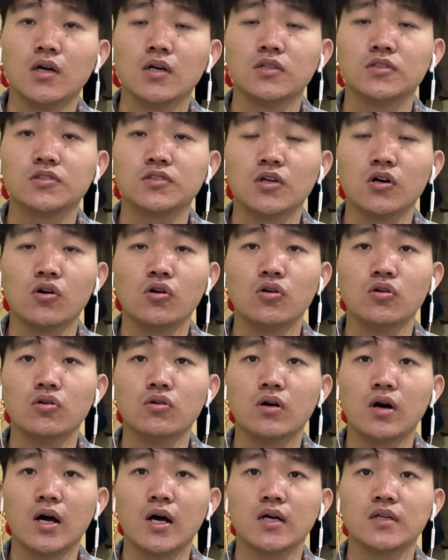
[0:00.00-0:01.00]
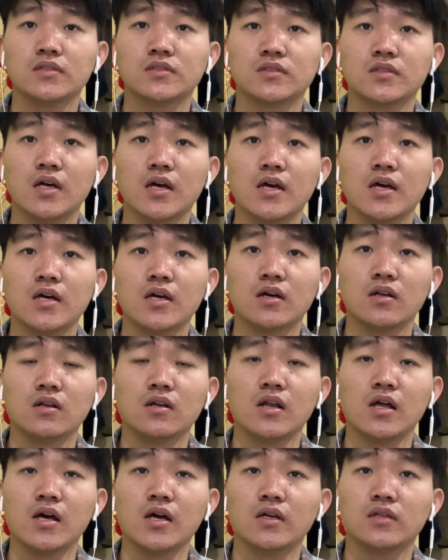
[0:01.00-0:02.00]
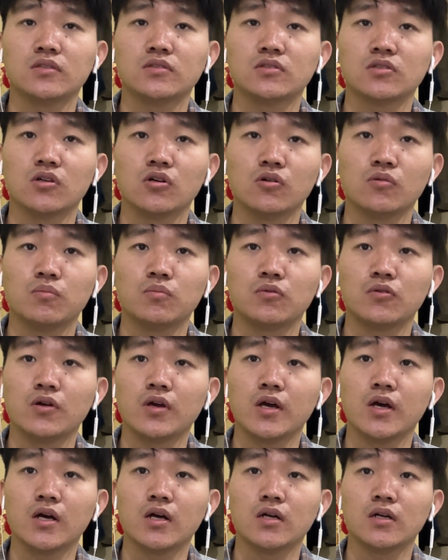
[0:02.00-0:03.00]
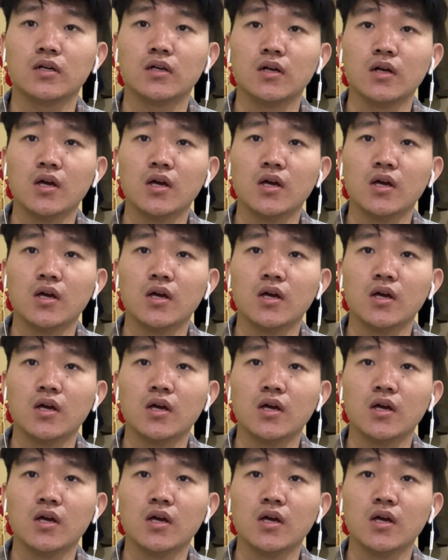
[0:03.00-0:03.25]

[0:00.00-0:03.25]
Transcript: So I say a little prayer,